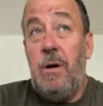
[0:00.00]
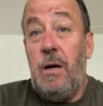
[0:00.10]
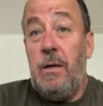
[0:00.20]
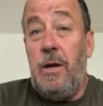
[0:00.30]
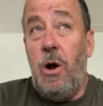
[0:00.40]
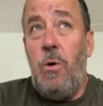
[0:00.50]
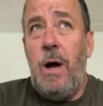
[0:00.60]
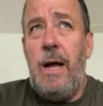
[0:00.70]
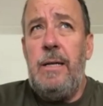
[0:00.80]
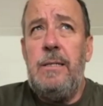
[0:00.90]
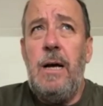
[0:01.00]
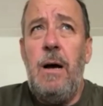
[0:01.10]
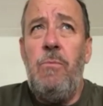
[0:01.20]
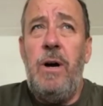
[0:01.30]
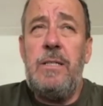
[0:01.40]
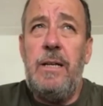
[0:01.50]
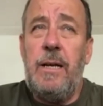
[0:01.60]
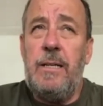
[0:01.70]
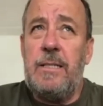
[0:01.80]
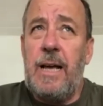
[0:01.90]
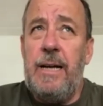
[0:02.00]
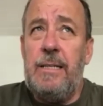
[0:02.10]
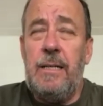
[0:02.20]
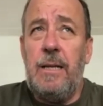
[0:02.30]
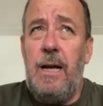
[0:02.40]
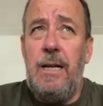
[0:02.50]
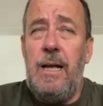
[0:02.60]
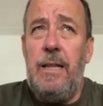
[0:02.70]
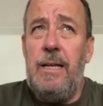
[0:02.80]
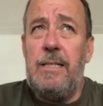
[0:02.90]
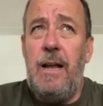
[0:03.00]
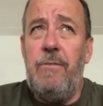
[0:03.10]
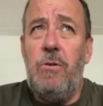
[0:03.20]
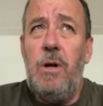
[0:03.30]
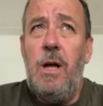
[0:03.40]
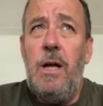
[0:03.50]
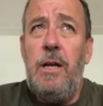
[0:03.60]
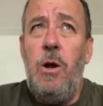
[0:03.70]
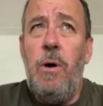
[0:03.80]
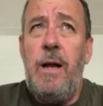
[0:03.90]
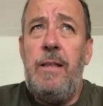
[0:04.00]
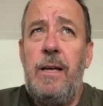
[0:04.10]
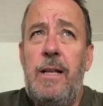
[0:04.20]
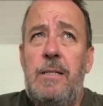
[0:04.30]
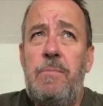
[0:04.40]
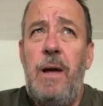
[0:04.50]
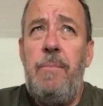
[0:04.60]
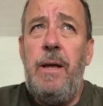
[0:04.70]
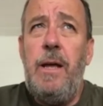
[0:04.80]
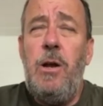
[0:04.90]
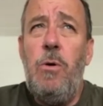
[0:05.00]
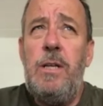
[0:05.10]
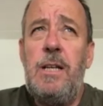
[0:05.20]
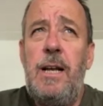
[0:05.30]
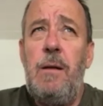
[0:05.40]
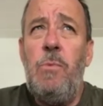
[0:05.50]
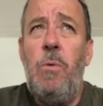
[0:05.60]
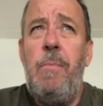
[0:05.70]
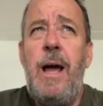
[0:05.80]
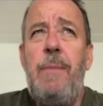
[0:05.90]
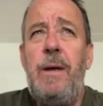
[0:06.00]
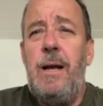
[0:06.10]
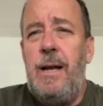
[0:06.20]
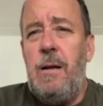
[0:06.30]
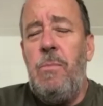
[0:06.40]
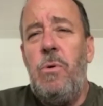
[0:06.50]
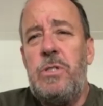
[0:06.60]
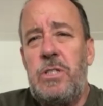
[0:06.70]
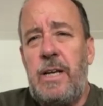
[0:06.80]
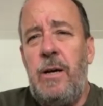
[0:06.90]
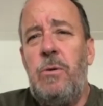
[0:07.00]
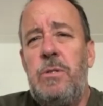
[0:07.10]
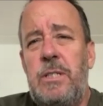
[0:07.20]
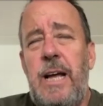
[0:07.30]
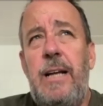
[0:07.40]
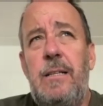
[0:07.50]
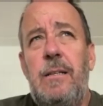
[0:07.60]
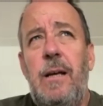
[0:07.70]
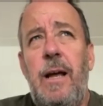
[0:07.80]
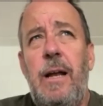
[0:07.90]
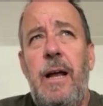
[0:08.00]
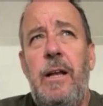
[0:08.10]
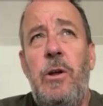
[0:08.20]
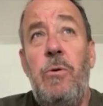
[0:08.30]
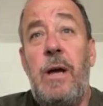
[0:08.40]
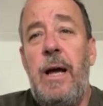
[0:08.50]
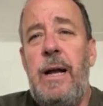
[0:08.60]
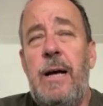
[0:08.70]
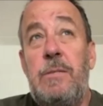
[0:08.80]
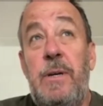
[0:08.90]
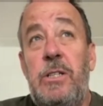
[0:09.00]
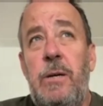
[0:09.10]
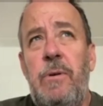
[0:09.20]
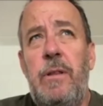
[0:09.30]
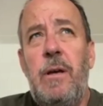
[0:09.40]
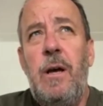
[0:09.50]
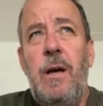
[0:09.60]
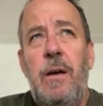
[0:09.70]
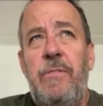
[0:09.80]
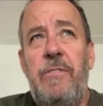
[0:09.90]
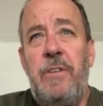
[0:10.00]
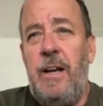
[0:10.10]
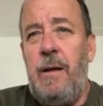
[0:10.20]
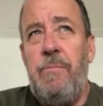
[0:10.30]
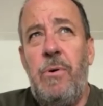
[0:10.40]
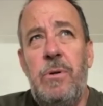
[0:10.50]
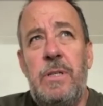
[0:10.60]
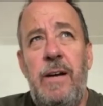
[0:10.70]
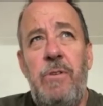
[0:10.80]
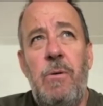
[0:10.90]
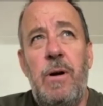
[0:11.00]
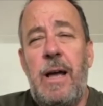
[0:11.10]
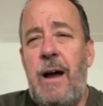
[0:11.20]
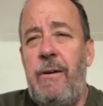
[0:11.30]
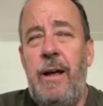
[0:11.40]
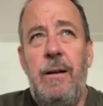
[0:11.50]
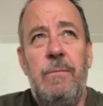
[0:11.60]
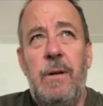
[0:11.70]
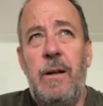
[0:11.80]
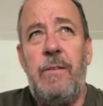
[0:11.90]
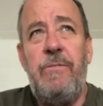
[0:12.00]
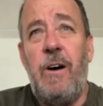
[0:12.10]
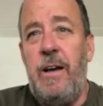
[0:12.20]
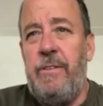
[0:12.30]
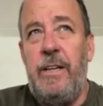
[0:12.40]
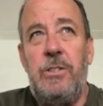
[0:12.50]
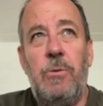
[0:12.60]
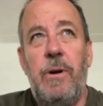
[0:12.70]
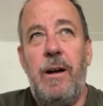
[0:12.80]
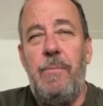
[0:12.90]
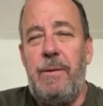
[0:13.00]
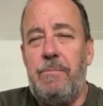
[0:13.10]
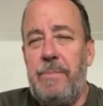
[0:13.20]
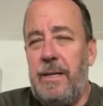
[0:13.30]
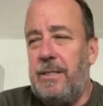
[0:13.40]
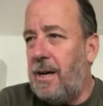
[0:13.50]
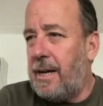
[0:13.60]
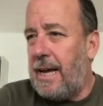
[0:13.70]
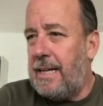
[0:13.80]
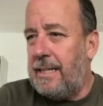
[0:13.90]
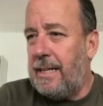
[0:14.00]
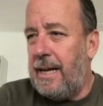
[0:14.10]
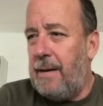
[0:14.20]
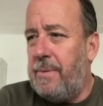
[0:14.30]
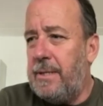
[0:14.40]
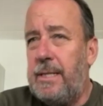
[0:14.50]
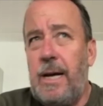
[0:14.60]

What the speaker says: you know, and Westin could skate at this level. You know, I think there's maybe, you know, there's a little more skill set in the UK now, especially with 15 imports and everyone carrying another 5 each or whatever. I mean, being sarcastic there, but